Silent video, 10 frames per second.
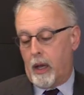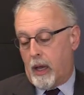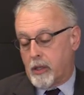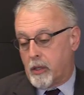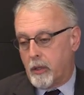
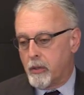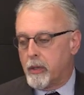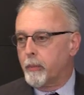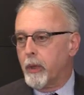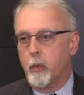has to do
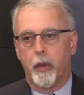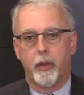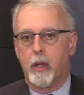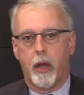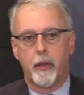simply with
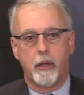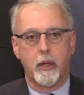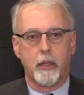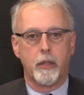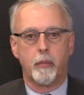the
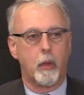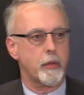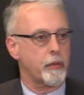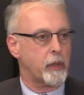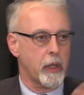nuts and
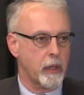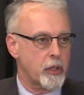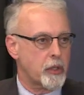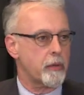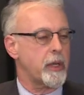bolts of
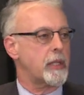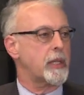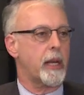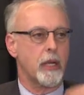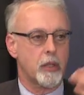clearing streets,
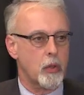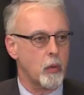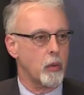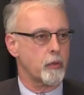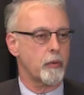getting
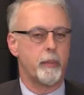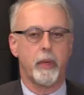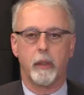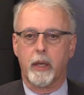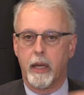schools
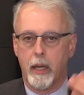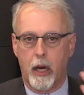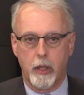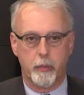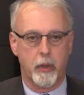rebuilt, getting
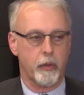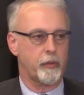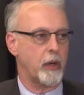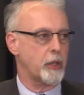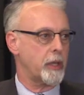hospitals
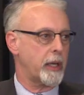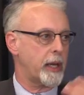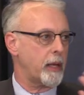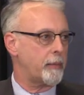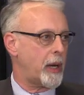functioning,
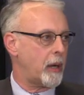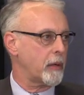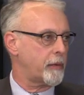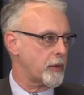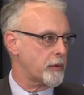getting
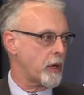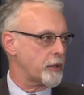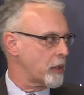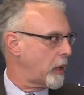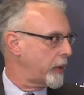power
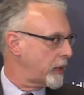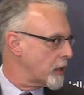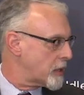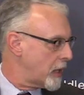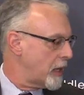infrastructure going.
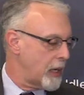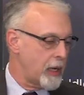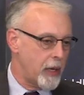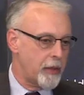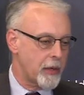There's
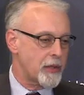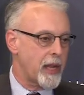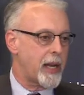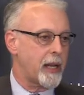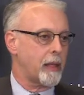
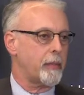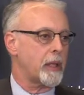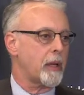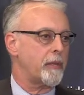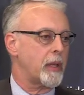that
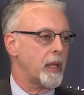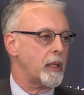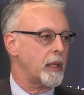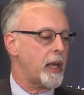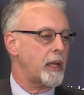element of it
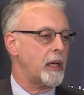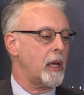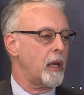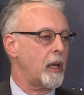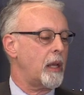
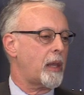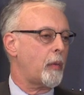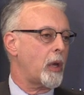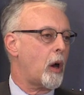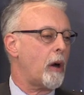
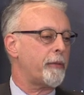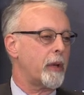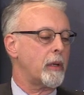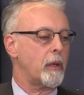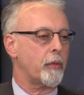that we
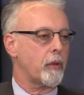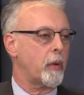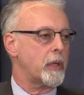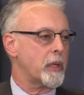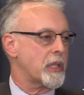often
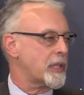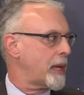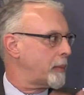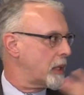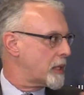throw into the
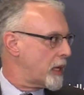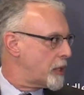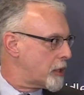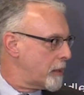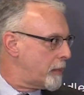
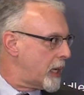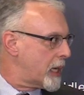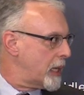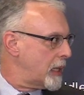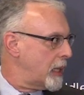stabilization
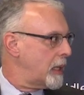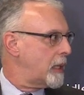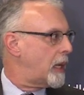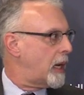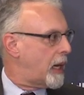bucket.
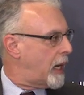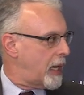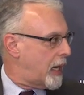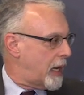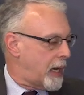
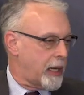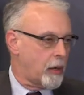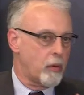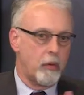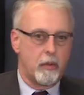
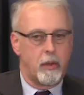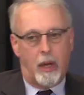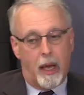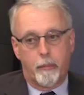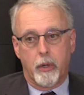
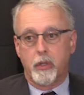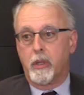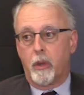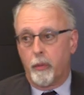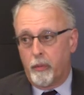I
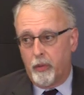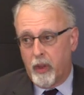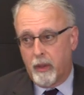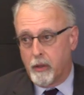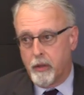personally don't
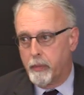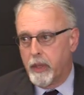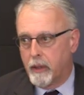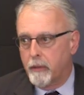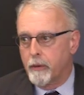think there's a
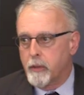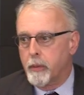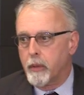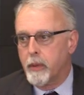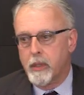big difference
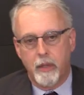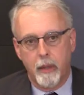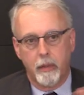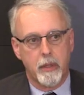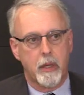between
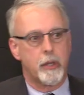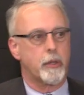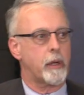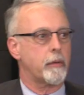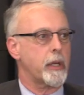
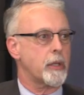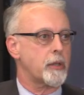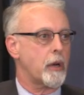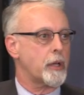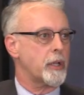stabilization and
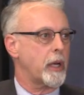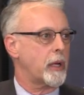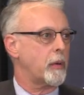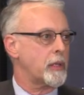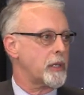reconstruction. I
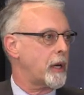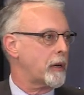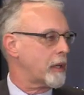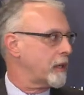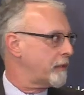know it's an
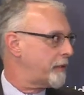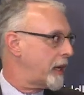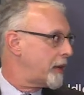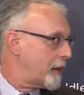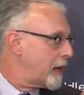article of
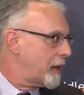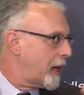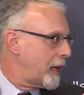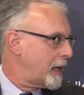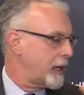faith here.
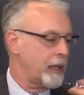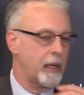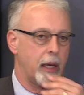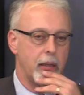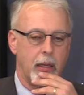
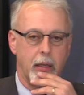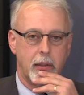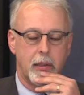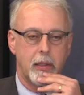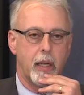I
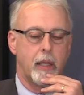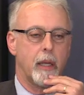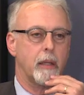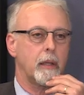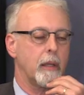tend
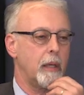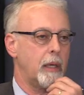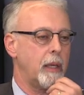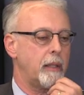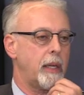not to
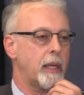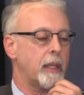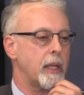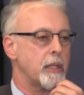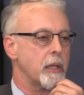take
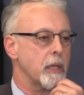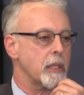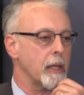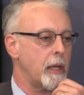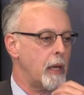it that
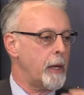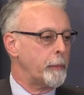seriously.